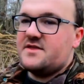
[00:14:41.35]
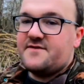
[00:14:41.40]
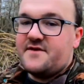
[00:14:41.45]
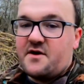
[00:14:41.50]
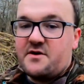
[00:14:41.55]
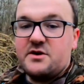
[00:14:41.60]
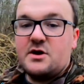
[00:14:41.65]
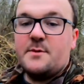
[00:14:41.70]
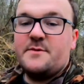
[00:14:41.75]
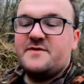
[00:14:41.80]
the
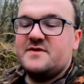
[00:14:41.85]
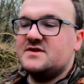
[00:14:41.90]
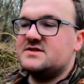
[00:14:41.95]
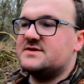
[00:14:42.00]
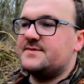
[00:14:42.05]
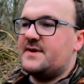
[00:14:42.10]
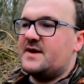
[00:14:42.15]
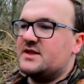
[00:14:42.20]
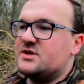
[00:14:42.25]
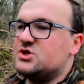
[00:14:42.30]
very
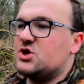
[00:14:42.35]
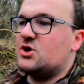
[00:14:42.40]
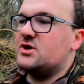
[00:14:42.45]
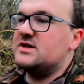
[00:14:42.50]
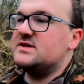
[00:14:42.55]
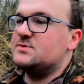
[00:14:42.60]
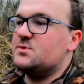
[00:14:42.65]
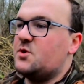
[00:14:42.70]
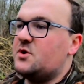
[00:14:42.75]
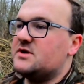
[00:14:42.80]
obvious about the
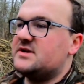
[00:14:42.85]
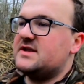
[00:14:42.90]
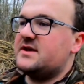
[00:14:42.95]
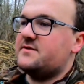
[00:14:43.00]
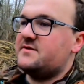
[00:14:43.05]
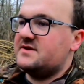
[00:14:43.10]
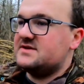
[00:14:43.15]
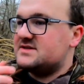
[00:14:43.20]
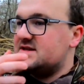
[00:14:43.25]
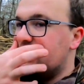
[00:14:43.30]
Chinese water
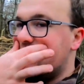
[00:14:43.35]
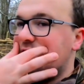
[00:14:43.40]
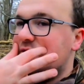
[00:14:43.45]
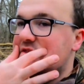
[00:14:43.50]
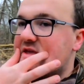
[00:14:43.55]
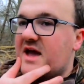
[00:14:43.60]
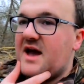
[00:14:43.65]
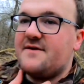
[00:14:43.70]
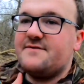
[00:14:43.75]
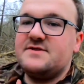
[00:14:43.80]
deer is
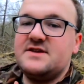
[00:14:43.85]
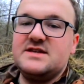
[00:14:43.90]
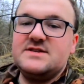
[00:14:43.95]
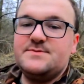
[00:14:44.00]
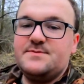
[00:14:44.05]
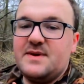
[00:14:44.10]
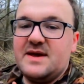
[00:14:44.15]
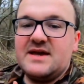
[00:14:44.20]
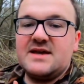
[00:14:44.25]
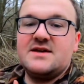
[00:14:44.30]
they have these
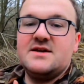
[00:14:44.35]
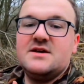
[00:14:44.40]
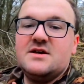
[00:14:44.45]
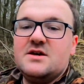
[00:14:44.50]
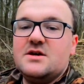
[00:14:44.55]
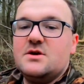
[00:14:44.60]
big